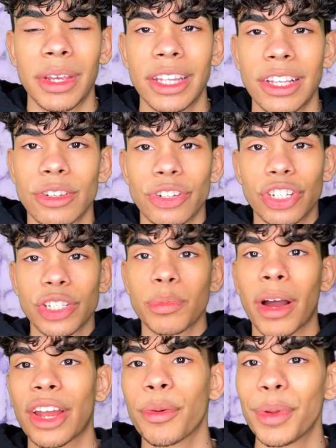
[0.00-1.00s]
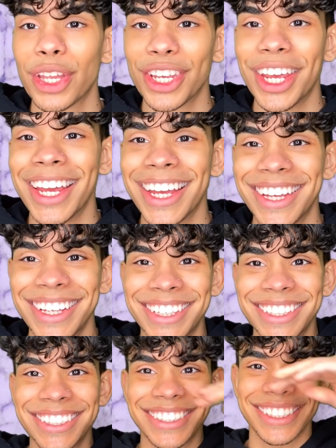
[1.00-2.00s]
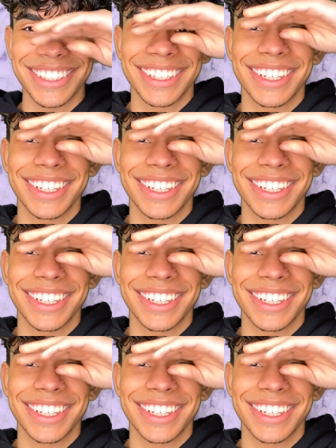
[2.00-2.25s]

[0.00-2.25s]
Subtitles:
These are just my opinions.